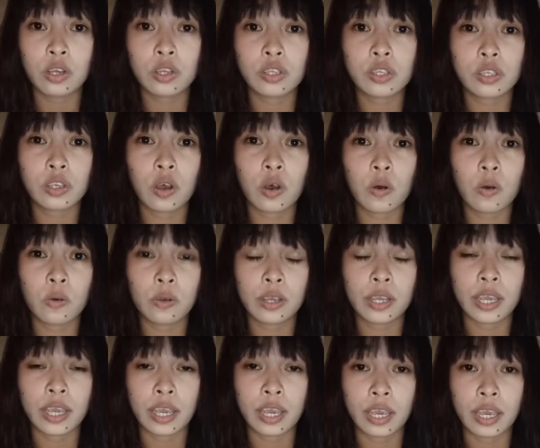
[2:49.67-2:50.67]
So
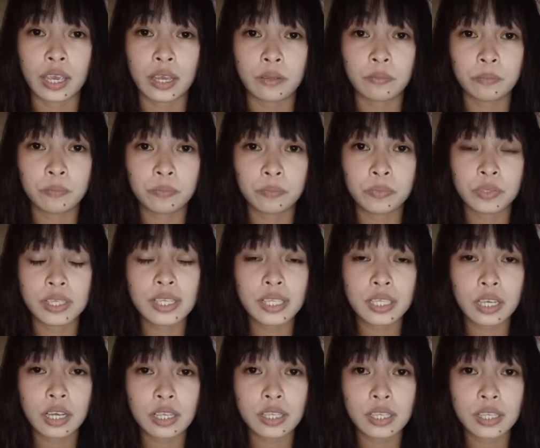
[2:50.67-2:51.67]
in
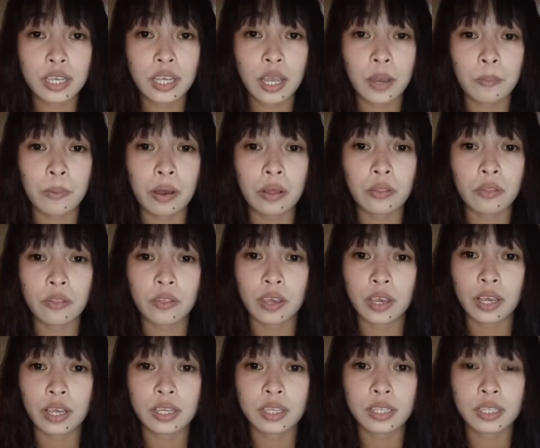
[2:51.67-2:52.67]
discussing about
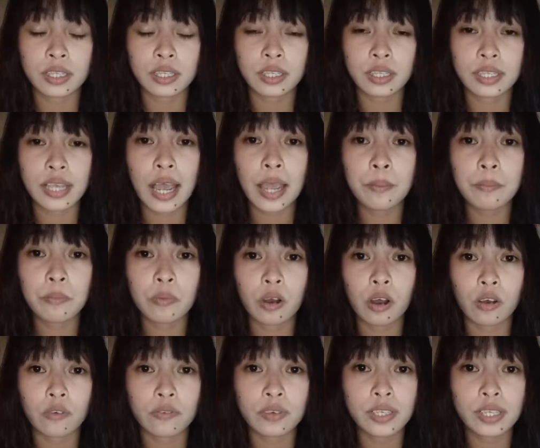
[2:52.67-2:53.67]
this type
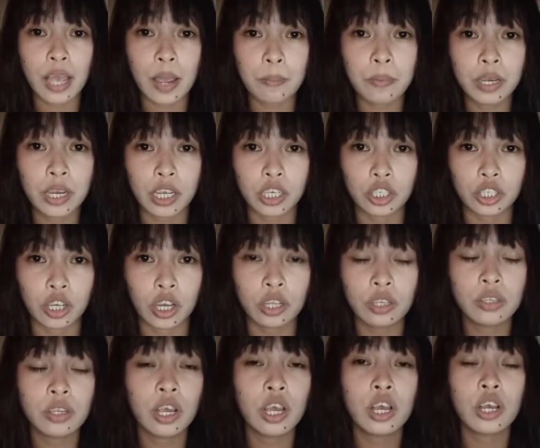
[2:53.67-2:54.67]
of
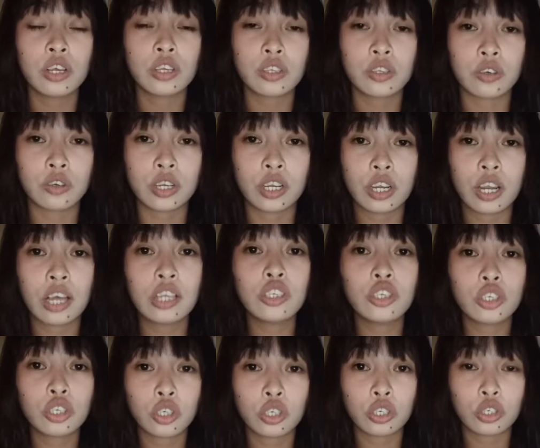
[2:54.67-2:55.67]
examination, so the
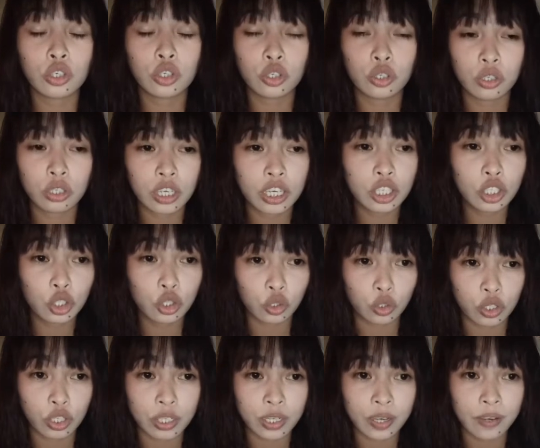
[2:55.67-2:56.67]

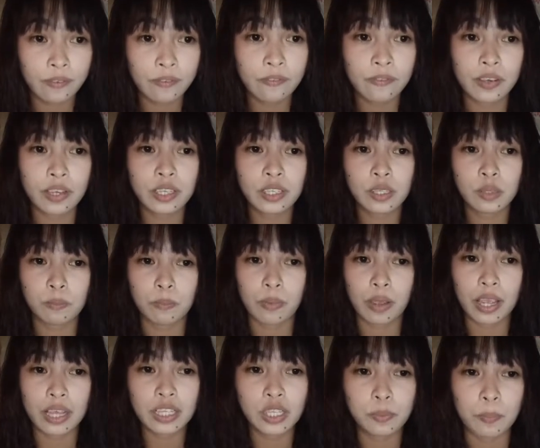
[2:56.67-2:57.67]
non-intrusive
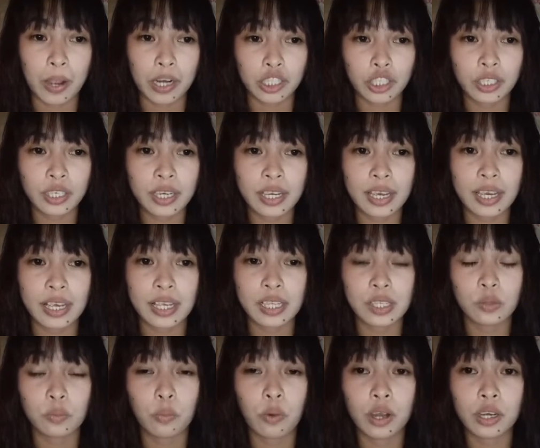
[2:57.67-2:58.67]
inspection
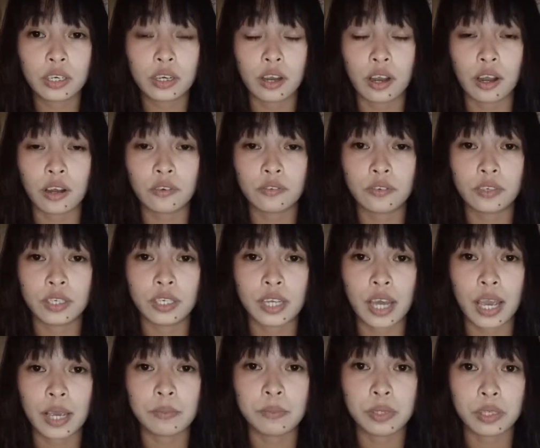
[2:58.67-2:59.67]
is one of the
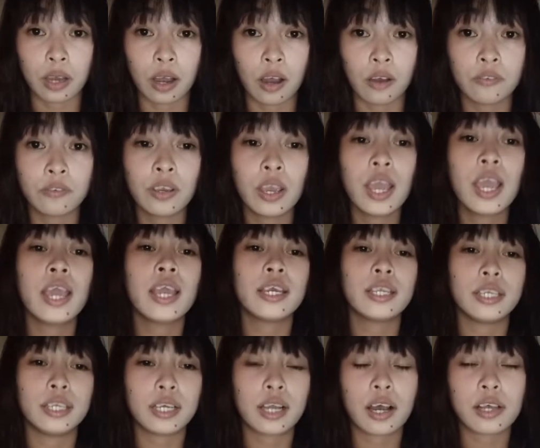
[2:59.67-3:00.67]
types of
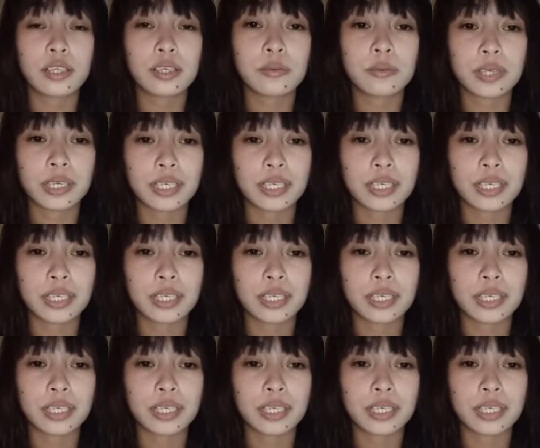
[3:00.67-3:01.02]
the customs